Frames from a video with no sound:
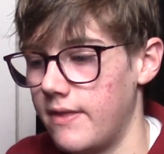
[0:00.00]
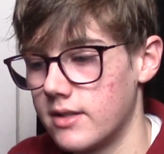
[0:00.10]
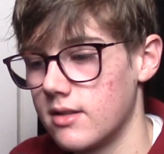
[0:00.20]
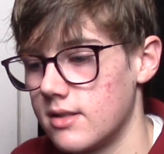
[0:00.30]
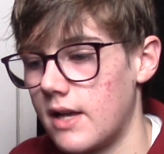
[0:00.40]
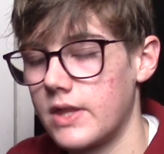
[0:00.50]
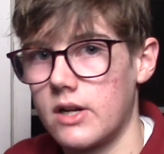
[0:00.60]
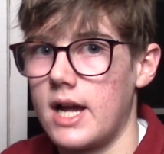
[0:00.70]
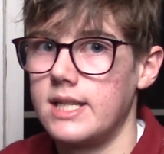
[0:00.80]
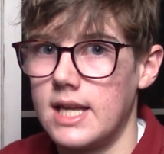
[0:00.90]
This is not
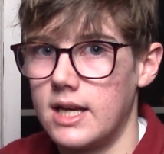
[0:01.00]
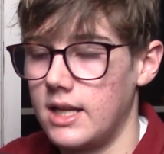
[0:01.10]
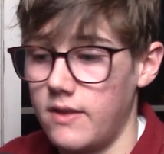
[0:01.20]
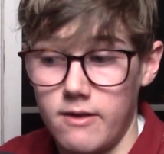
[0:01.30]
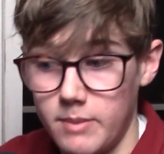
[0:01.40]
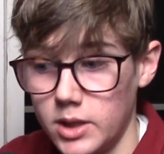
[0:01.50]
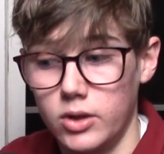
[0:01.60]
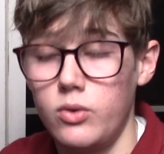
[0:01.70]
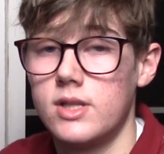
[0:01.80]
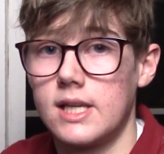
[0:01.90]
their identity. They've
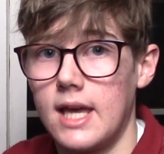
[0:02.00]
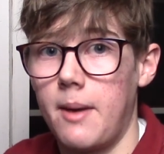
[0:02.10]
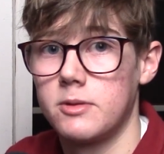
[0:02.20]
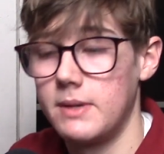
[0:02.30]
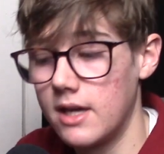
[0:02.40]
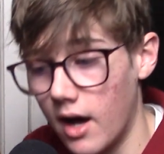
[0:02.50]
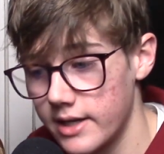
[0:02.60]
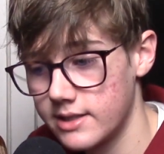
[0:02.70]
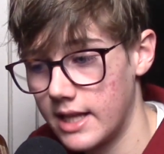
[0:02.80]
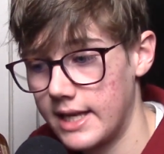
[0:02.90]
been losing games
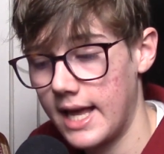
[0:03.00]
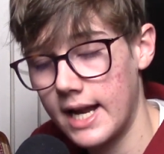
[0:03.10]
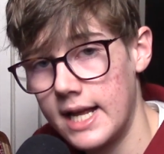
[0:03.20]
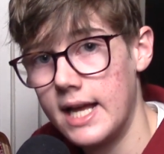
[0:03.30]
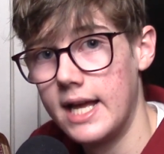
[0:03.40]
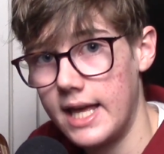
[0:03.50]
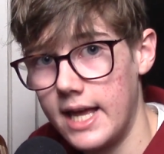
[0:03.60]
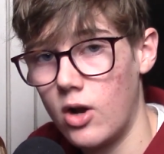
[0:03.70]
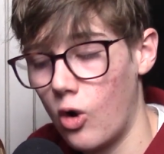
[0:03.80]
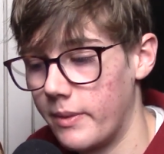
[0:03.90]
because they can't
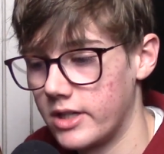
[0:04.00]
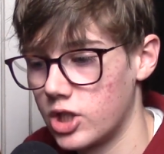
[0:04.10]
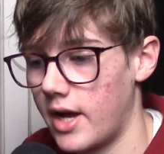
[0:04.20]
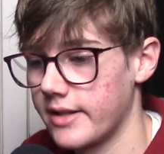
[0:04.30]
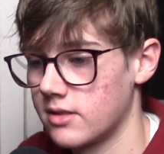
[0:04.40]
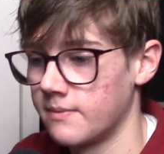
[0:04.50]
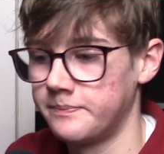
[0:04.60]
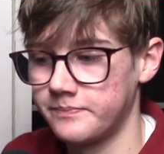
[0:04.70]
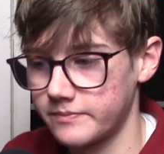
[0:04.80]
hit open shots.